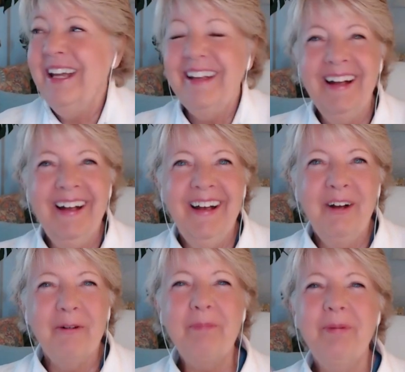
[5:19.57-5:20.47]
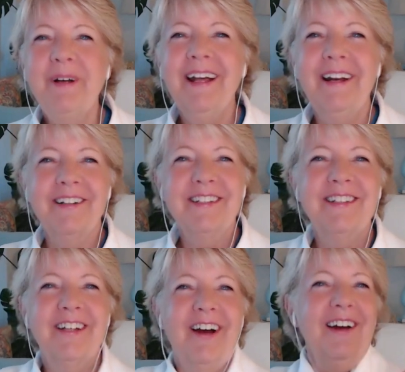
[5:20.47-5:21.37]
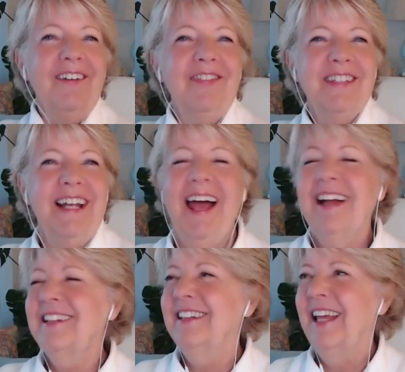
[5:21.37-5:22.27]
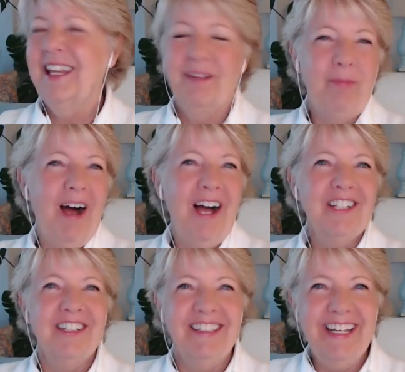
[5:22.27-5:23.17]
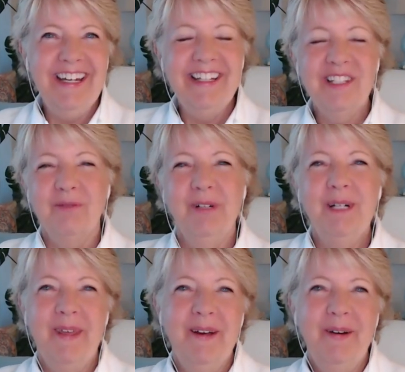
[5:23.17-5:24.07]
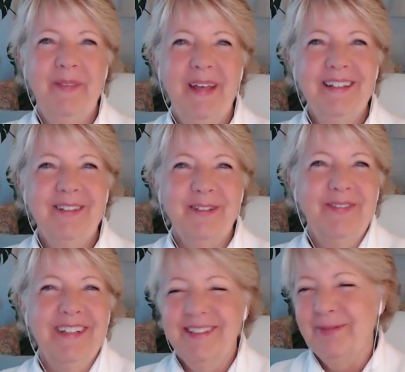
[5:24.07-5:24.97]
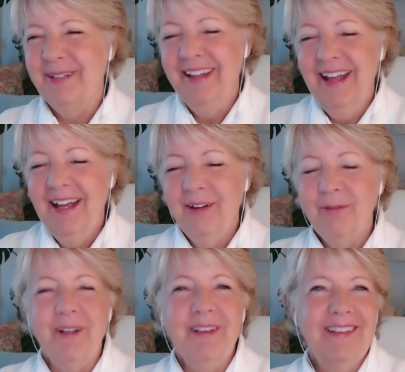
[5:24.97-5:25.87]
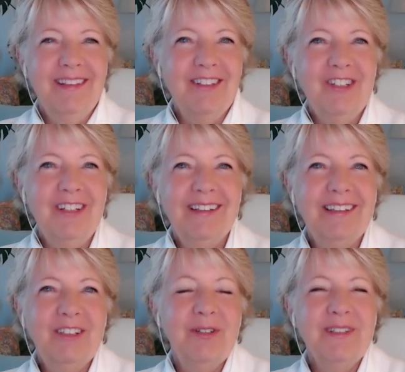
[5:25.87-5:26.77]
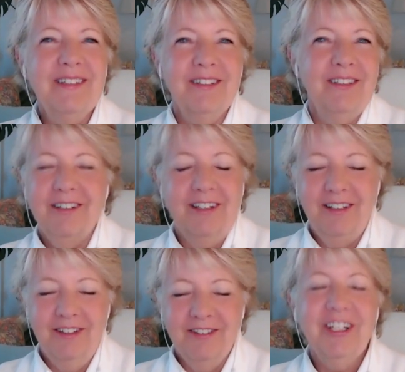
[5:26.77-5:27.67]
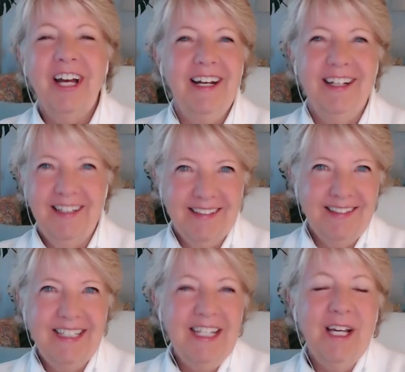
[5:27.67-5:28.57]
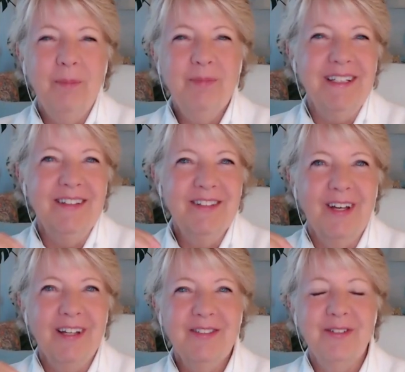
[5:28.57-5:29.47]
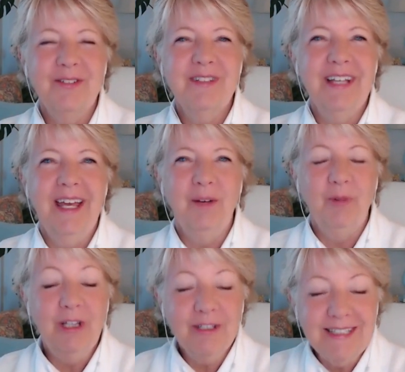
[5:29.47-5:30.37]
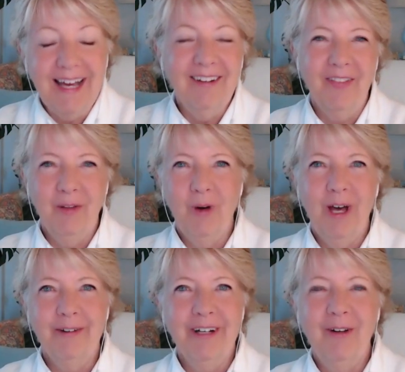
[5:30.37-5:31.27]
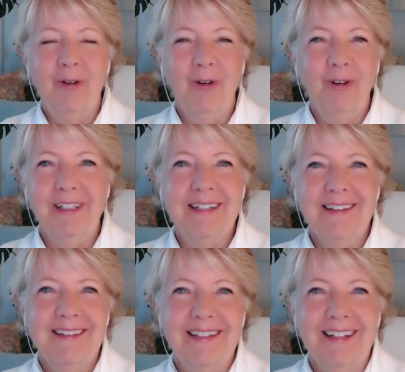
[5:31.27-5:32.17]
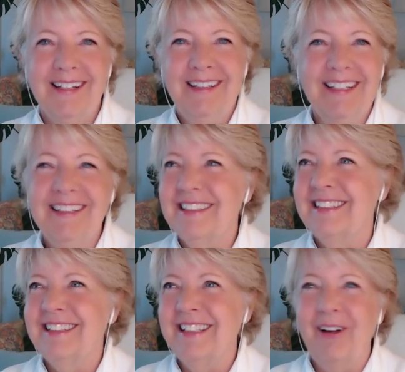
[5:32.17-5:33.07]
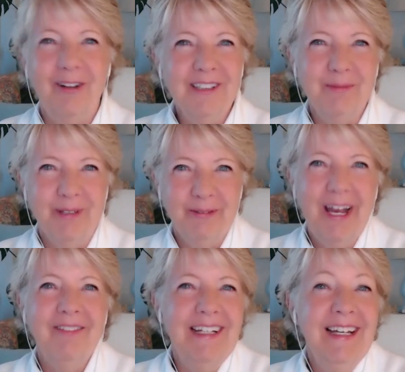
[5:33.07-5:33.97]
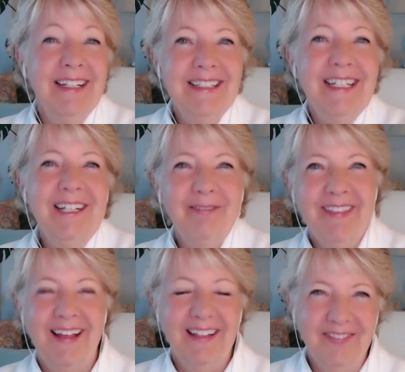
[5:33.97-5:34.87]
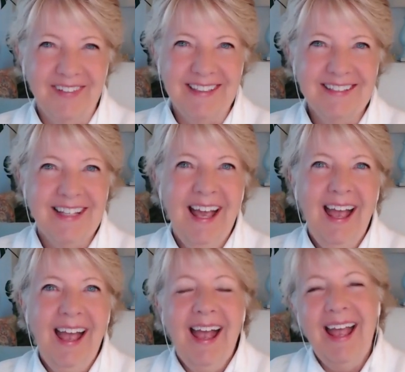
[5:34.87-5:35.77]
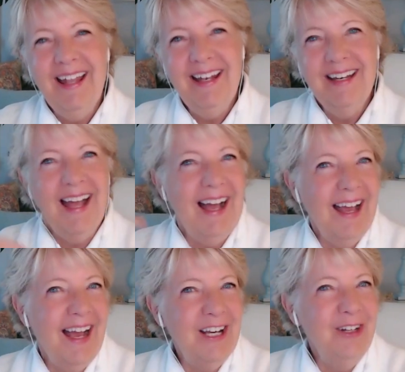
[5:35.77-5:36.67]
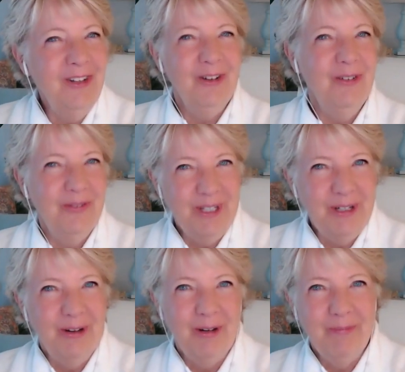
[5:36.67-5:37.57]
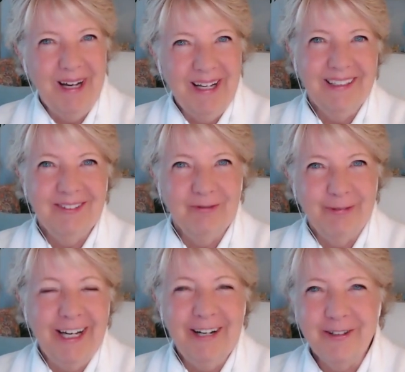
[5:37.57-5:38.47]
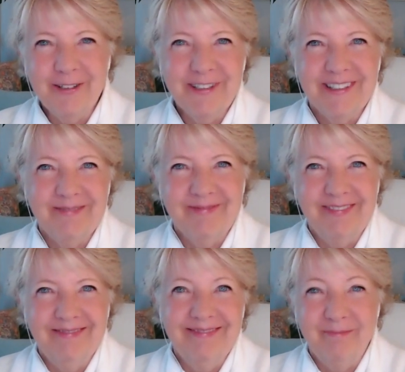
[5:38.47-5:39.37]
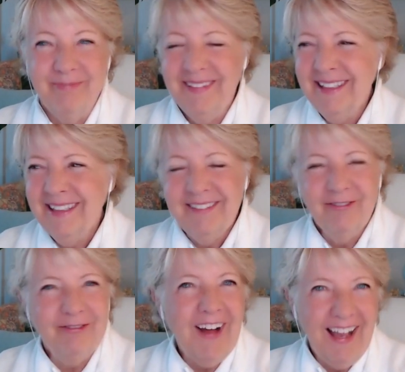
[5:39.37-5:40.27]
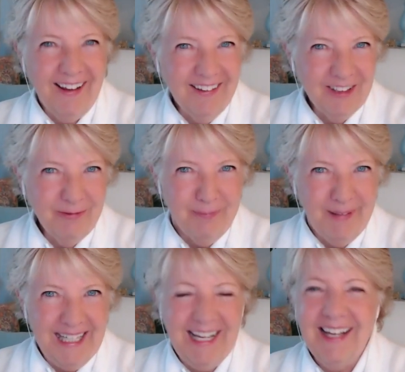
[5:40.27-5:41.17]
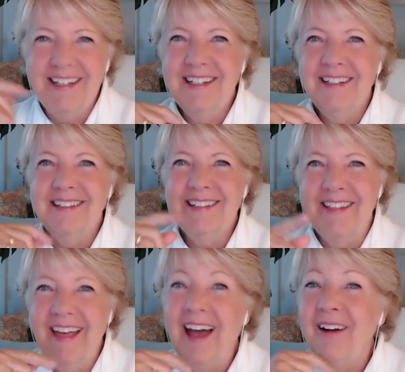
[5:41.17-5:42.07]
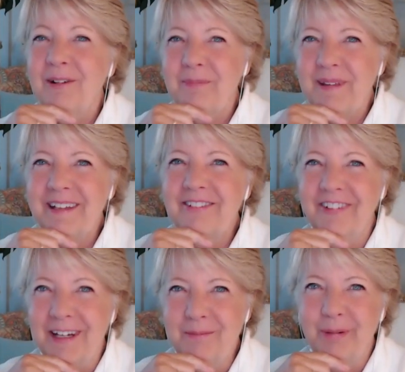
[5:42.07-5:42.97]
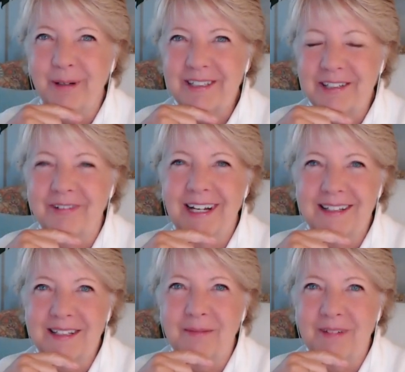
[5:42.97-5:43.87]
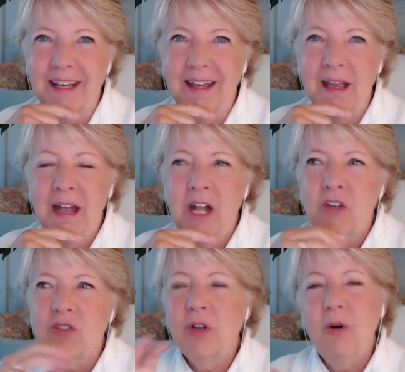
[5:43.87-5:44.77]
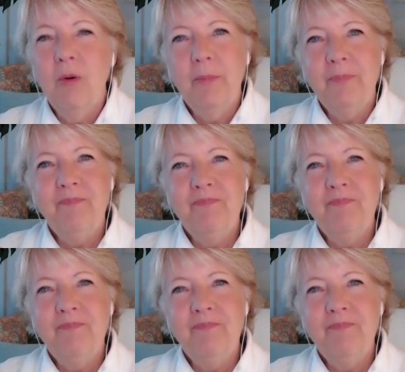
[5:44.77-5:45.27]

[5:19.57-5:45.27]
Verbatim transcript: we, we put on our scarves and acted like posh ladies and went up there and they served us with, with crystal or, or, you know china teacups and saucers and we looked down on the watering hole and said this is the ultimate we're having tea with elephants and i, I knew you know in my writer's file of many ideas that that would be a fun book to write someday. So